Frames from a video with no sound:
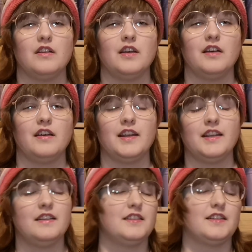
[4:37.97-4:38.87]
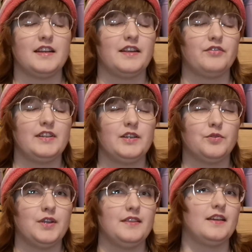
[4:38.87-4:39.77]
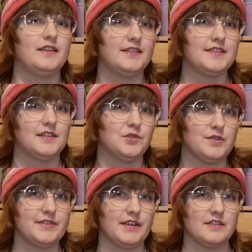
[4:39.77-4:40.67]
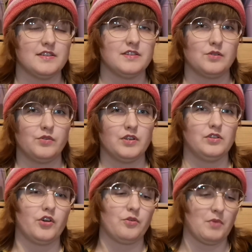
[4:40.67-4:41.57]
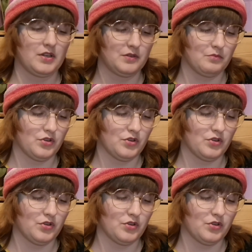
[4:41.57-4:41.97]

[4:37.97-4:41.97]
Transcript: And I definitely agree that it is interesting as a historical document,